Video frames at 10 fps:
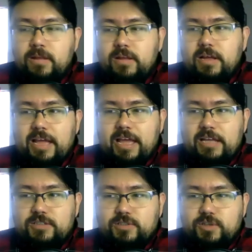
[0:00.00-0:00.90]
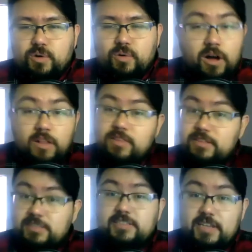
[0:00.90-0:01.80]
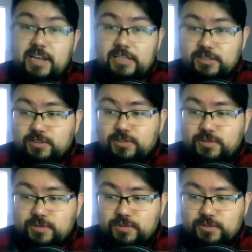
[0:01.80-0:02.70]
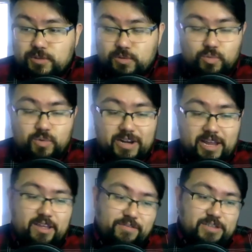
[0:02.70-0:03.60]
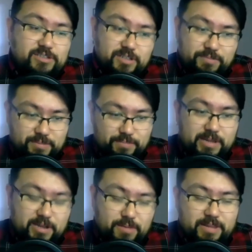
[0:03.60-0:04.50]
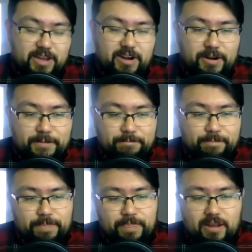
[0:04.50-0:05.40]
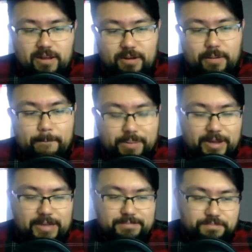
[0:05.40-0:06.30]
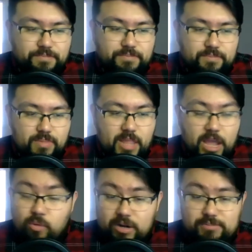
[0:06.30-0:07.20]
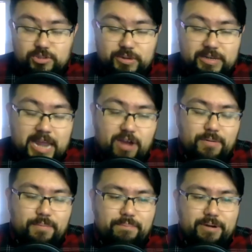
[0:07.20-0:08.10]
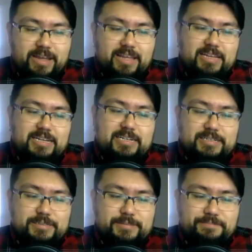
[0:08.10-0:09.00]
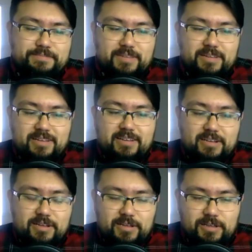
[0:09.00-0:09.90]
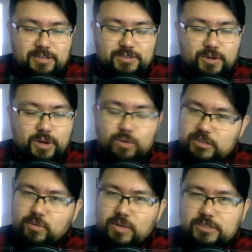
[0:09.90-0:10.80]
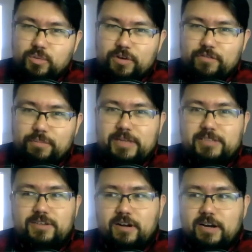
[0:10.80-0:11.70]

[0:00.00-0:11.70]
And so all this is connected to to what I eventually become later, um, but and what I'm doing now. But um, so I originally wanted to work for Pixar, and